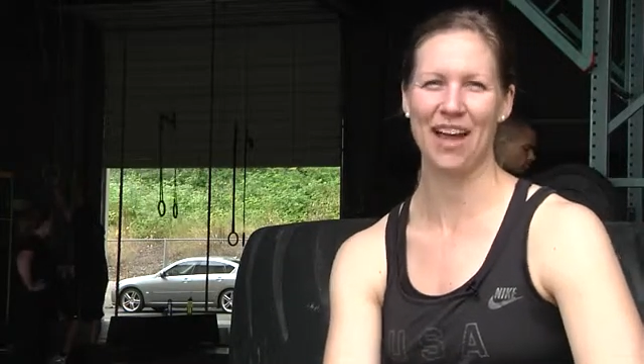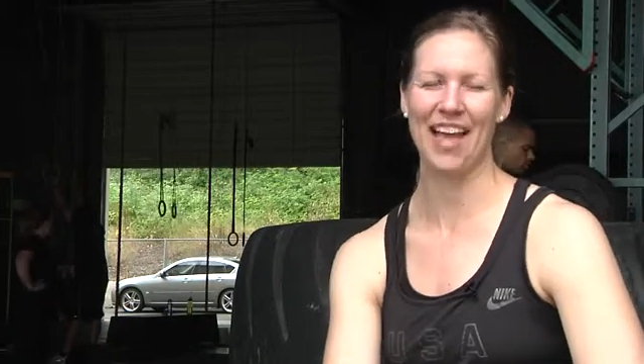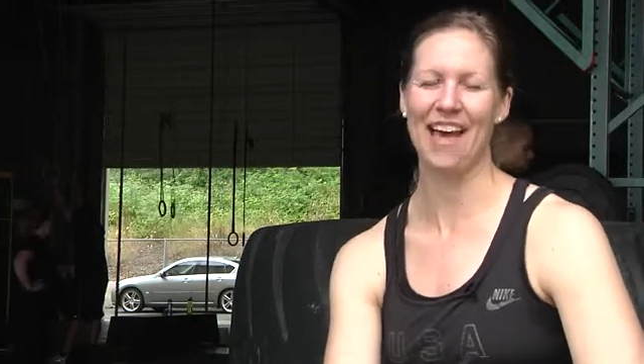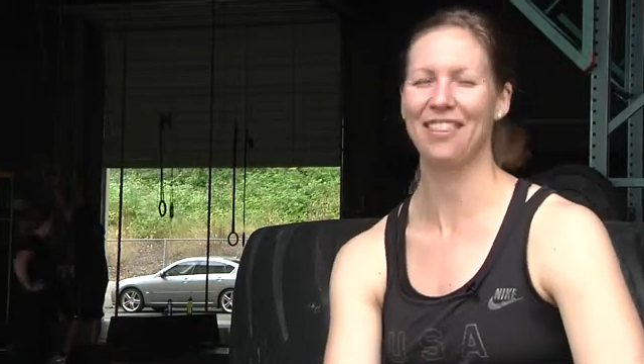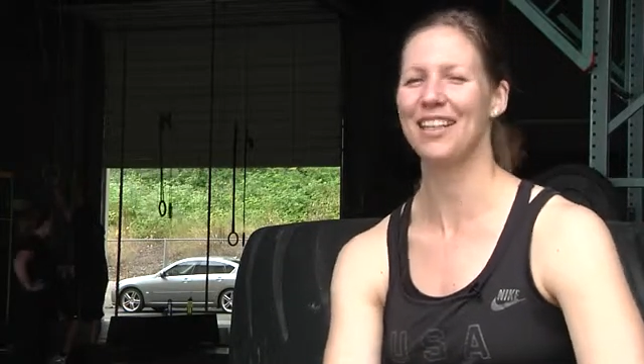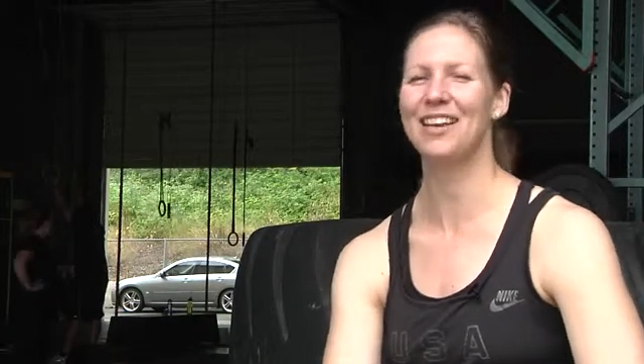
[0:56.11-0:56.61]

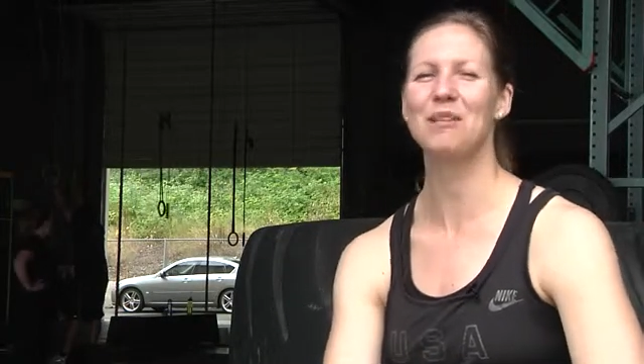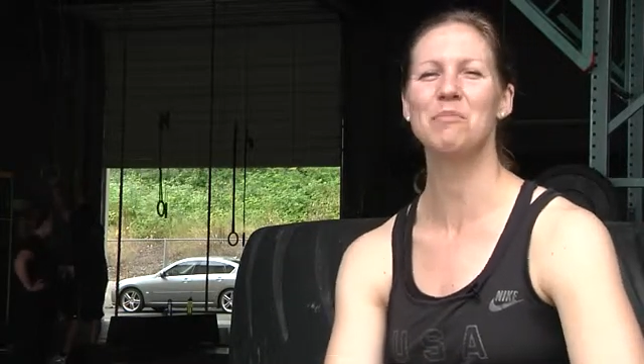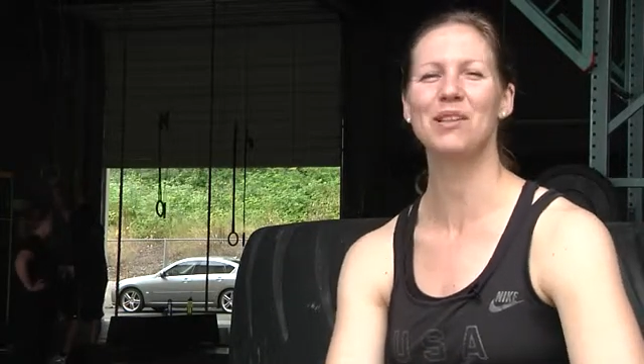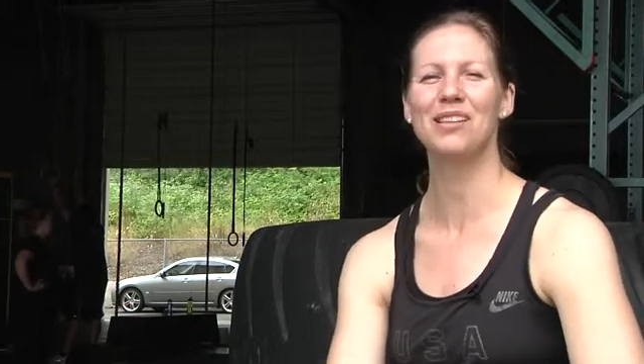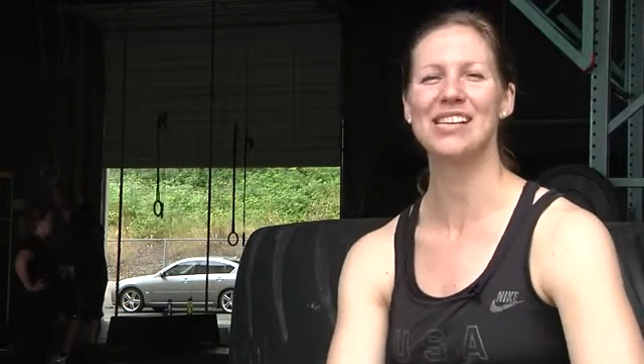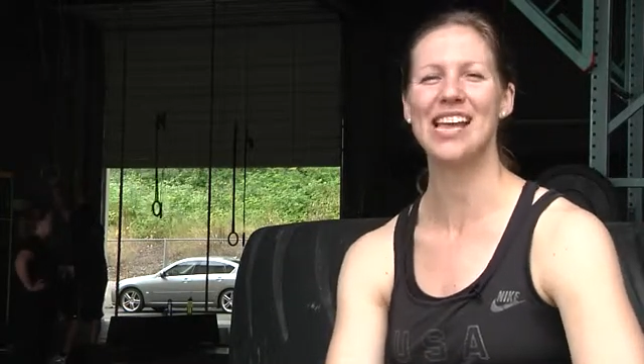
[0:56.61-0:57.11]
my athletic
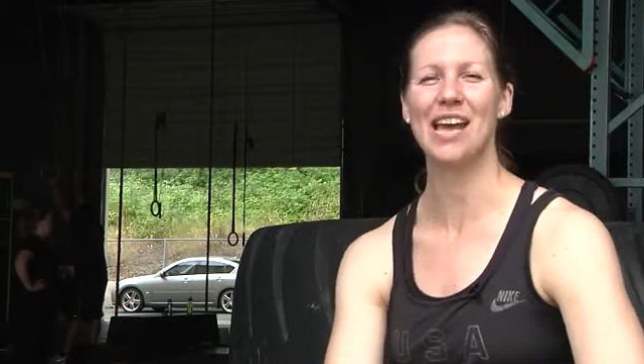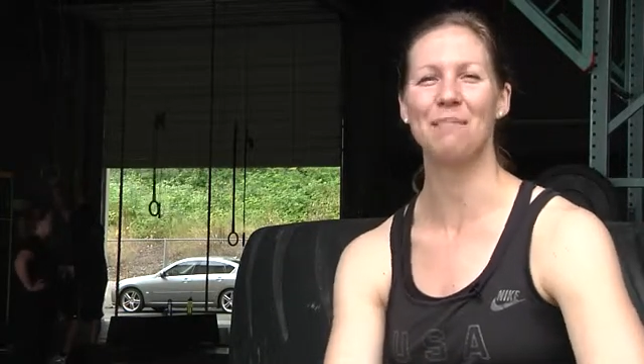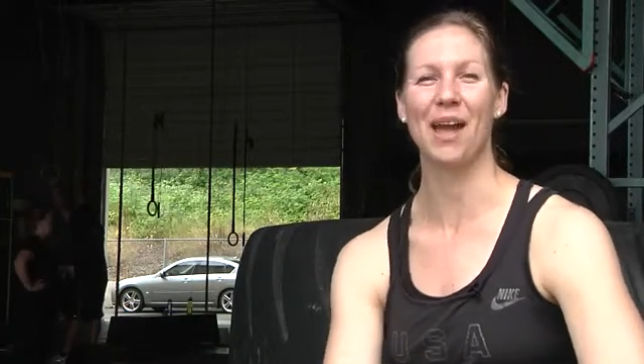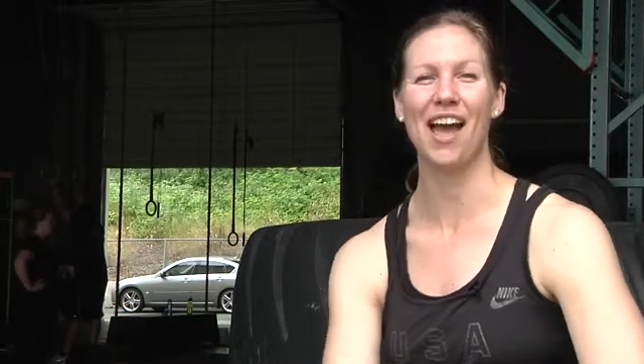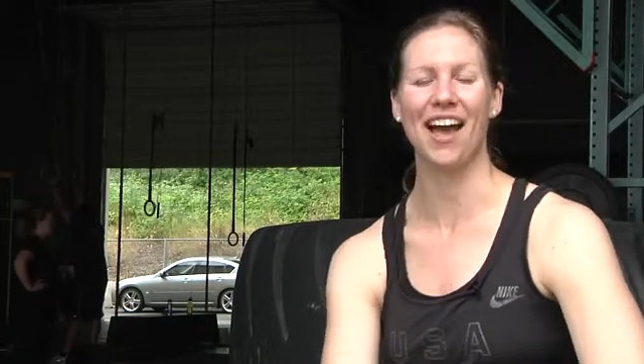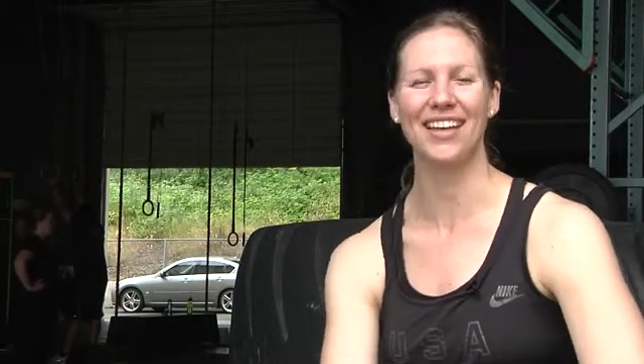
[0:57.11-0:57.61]
ability
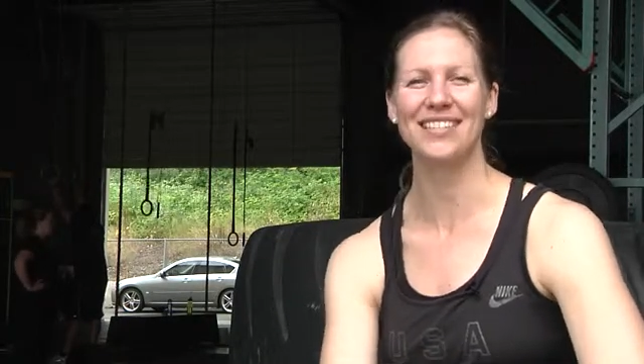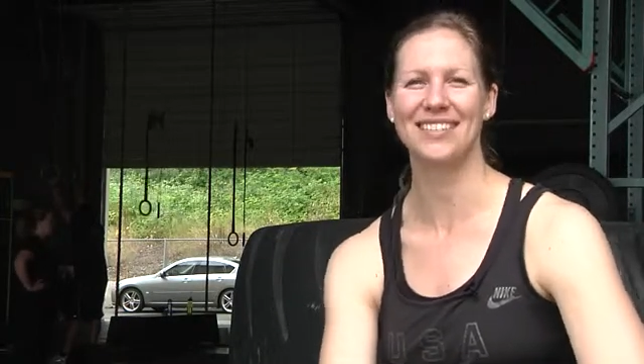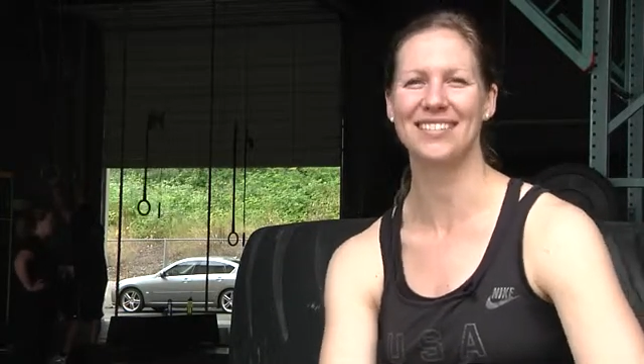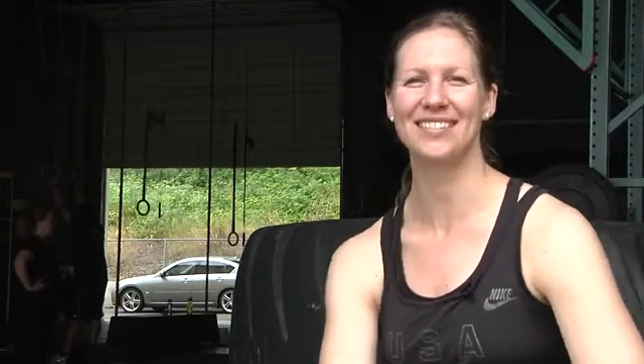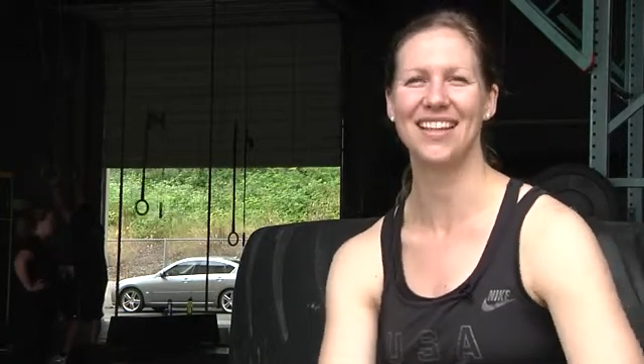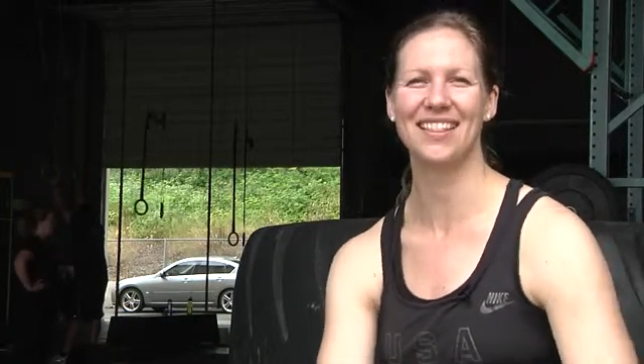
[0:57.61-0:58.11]
and my height
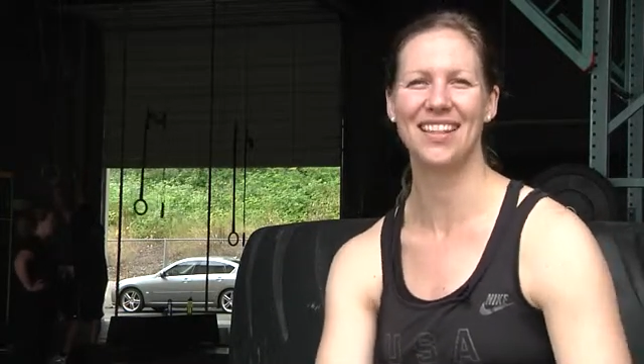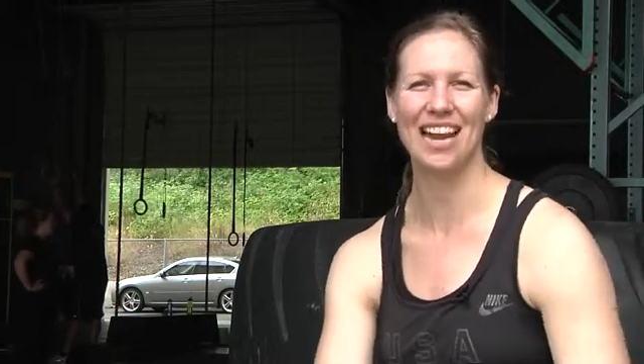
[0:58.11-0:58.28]
and said